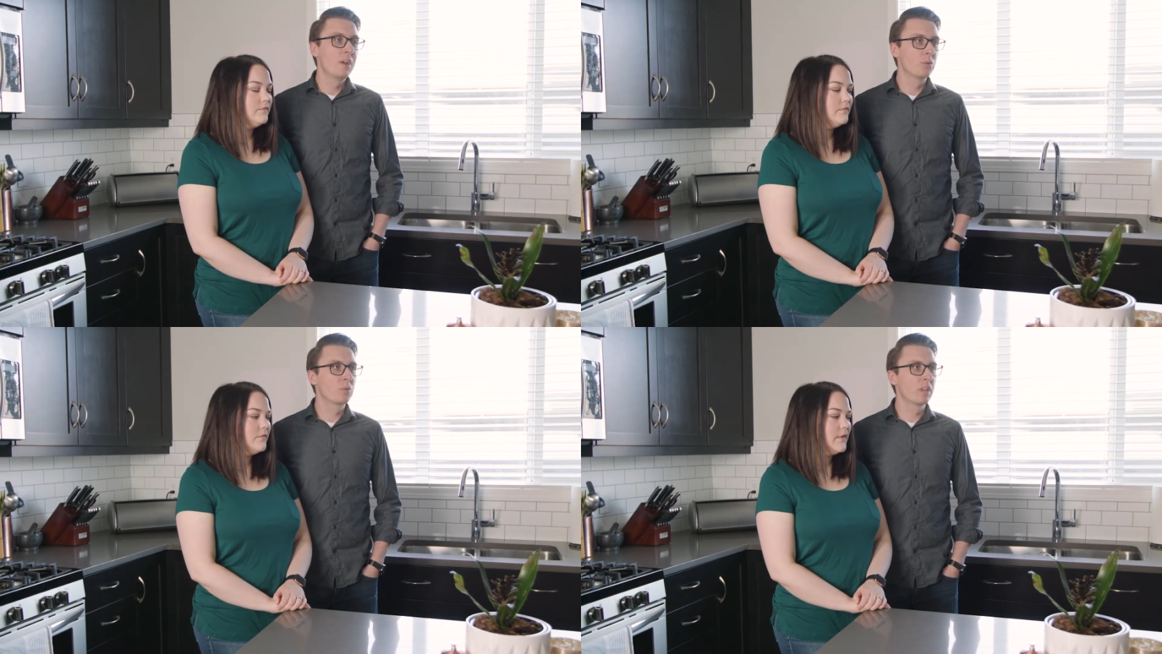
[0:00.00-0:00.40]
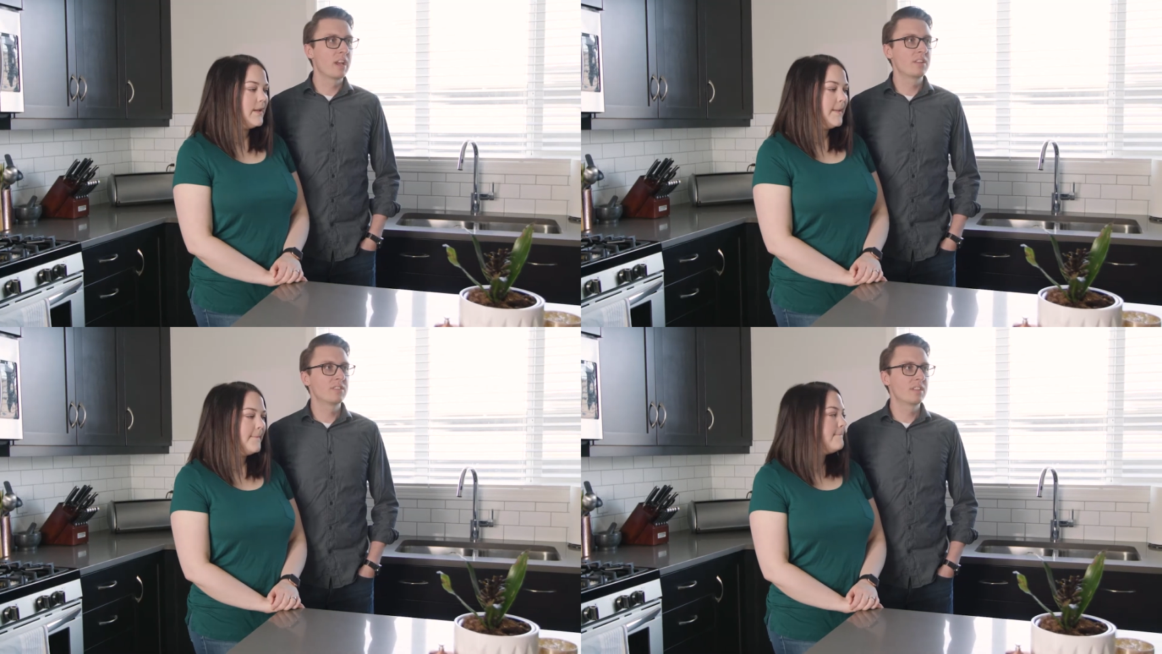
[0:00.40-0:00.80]
Speaker 1: It was really
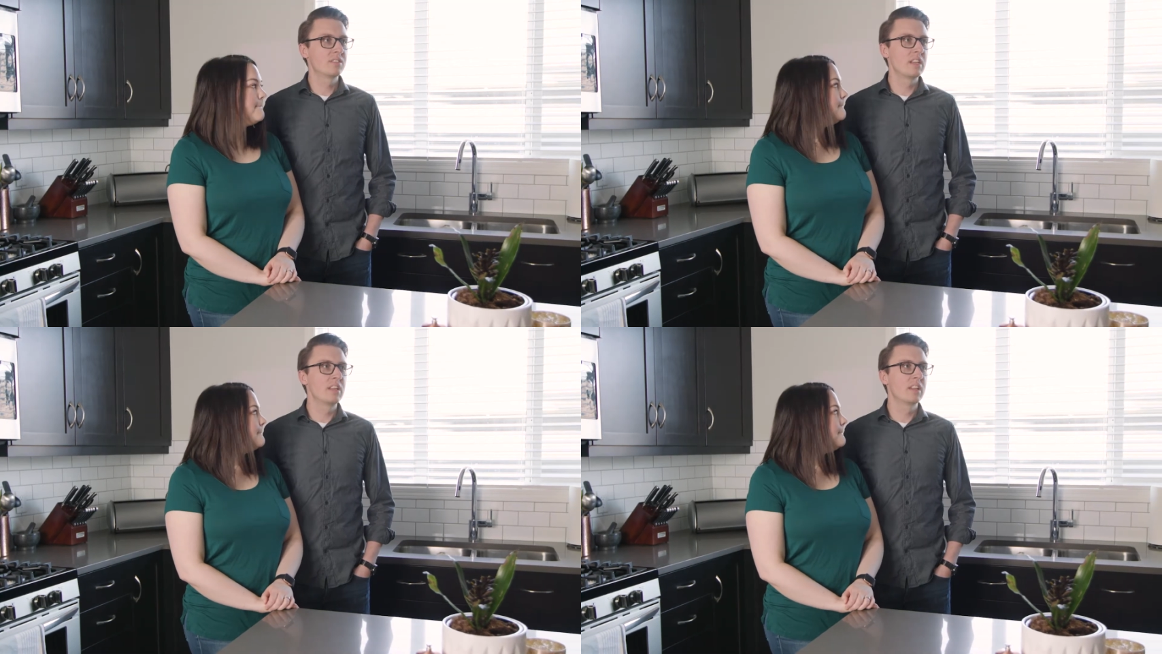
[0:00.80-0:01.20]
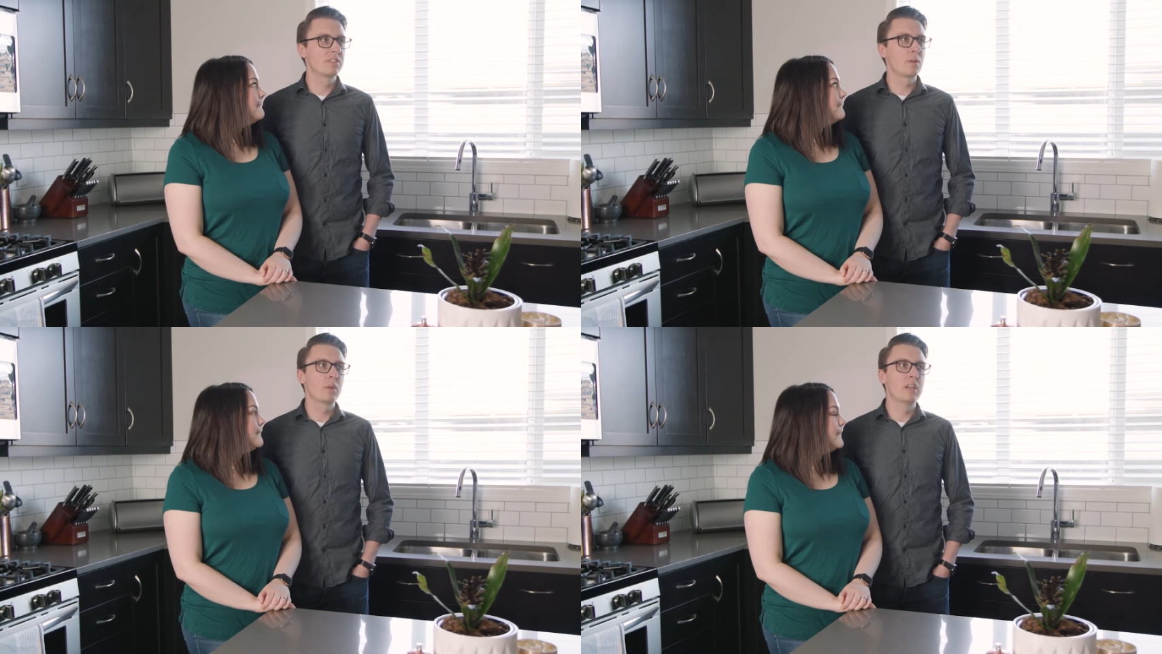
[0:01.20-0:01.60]
nice to see that
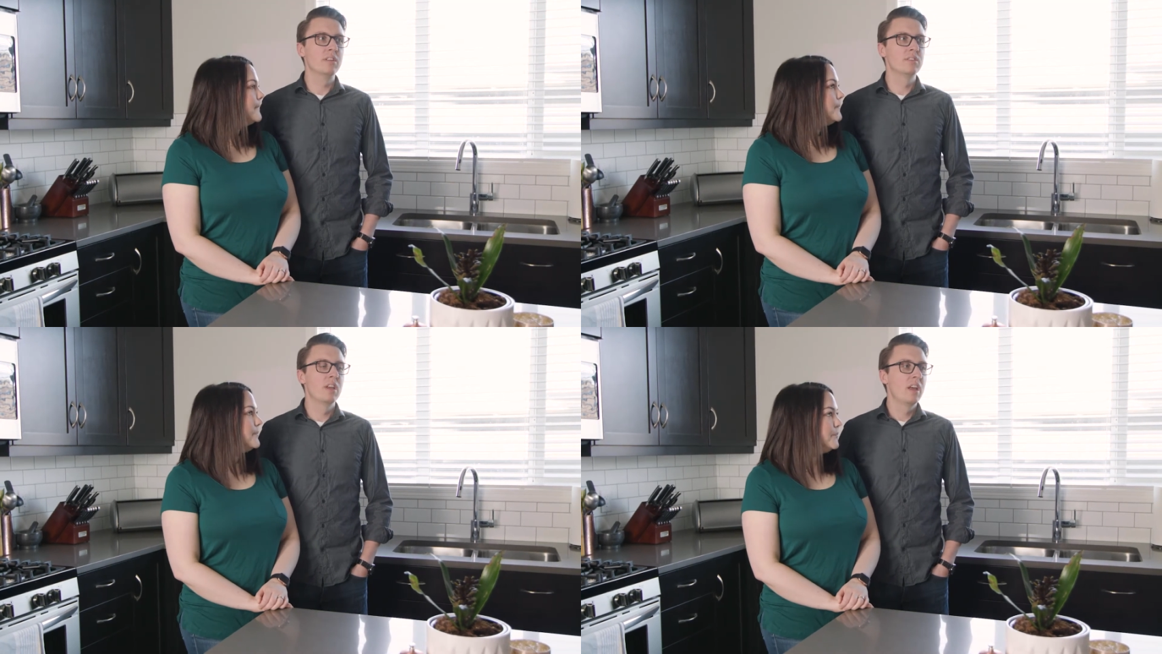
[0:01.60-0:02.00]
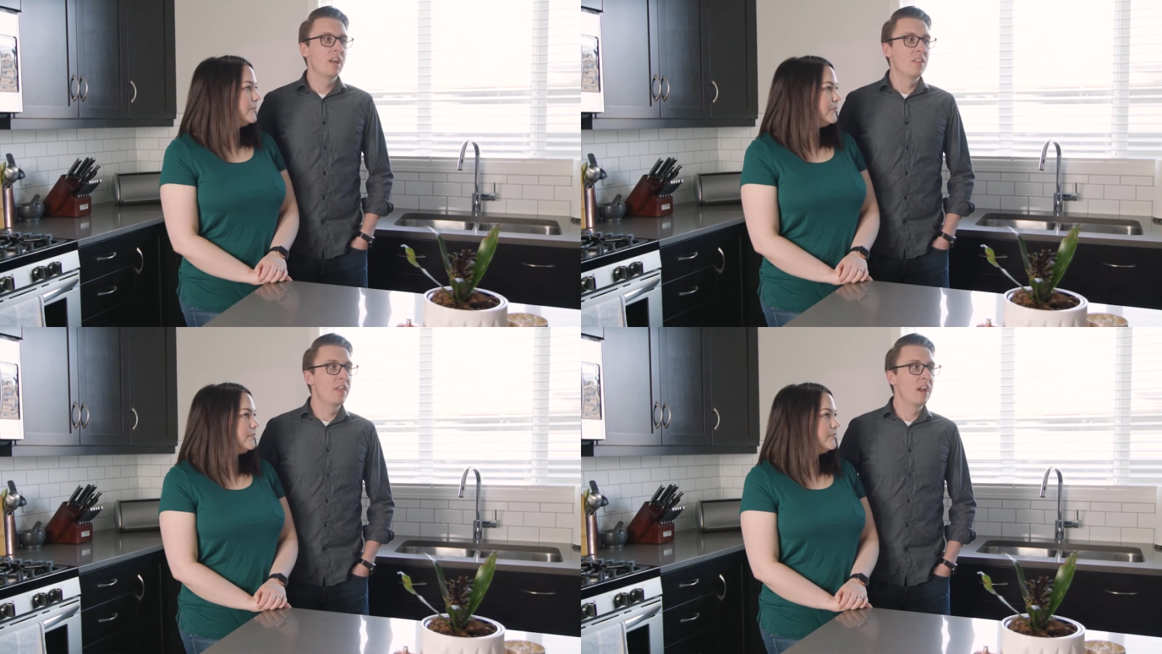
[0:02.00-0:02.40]
somebody's
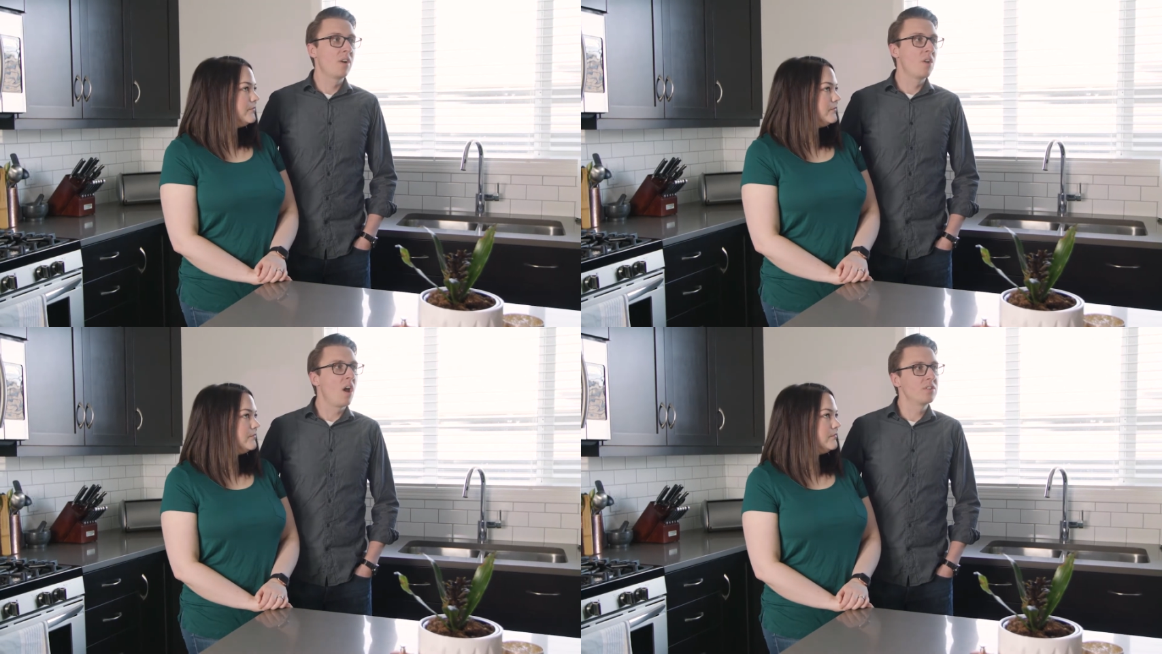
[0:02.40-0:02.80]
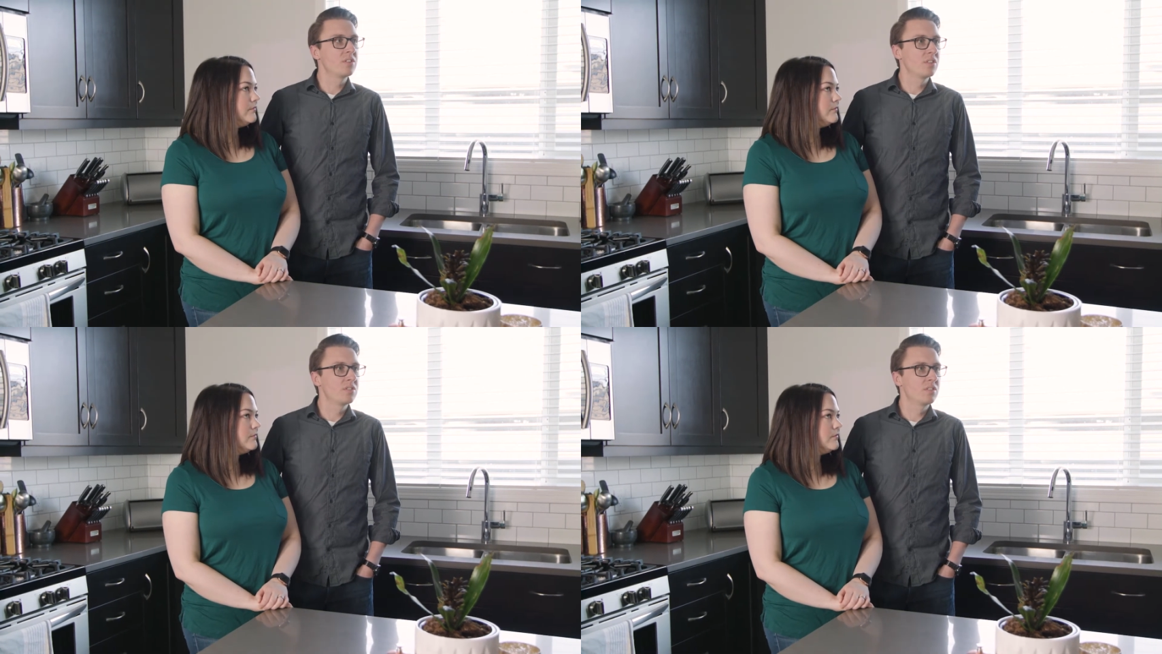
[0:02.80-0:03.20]
there not
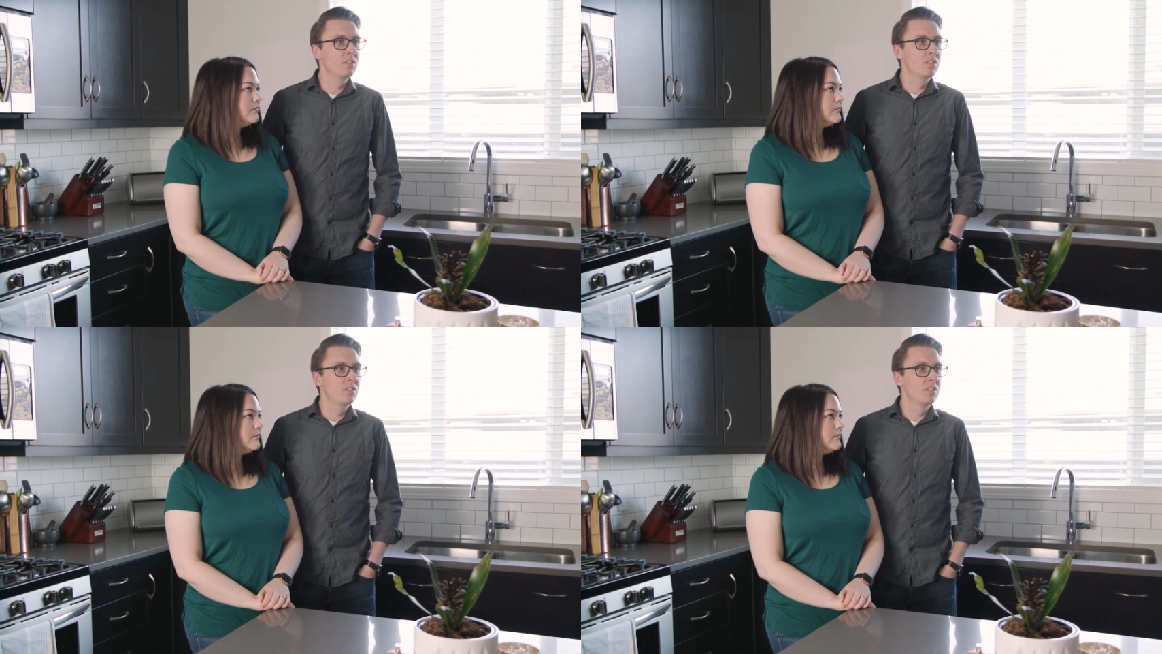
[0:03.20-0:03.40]
just